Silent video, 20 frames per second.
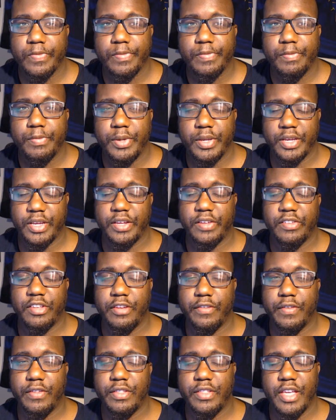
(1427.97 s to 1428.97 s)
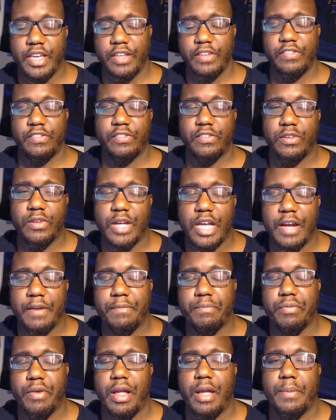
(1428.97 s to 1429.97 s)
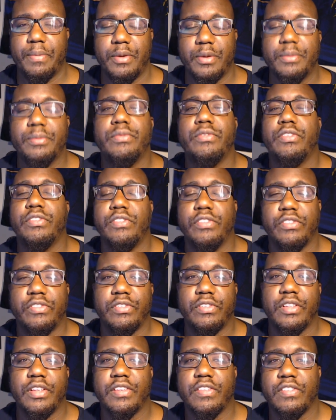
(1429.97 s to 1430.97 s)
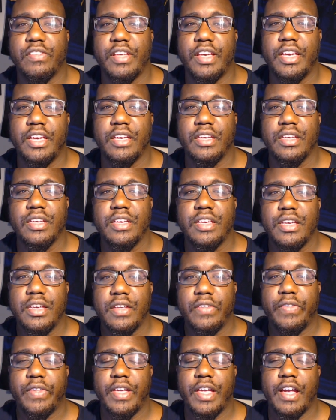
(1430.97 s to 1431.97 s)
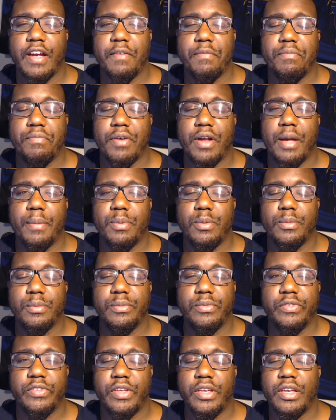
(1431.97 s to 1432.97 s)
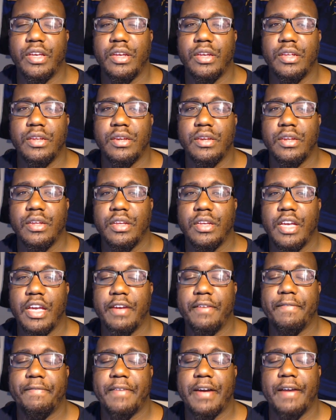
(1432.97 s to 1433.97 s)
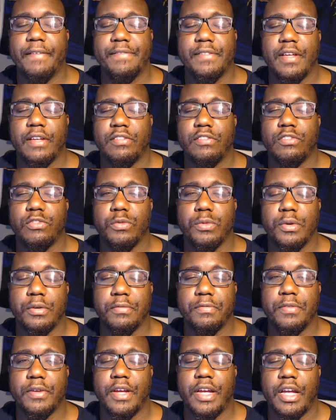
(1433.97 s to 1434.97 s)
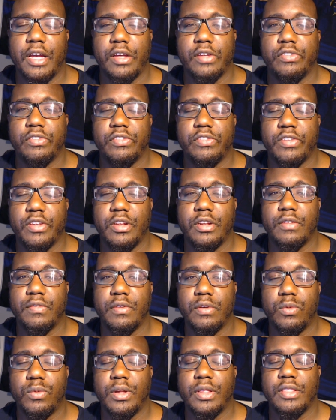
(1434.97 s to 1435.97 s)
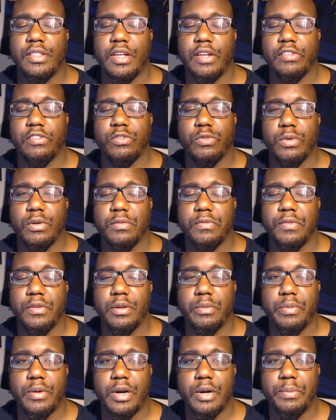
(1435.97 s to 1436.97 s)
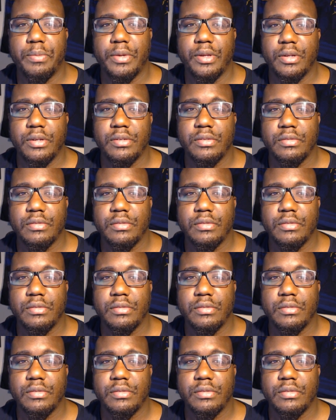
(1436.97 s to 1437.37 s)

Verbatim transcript: Because even they still have problems. It just looks like they have problems in a 5,000 square foot house instead of a 1,000 square foot apartment.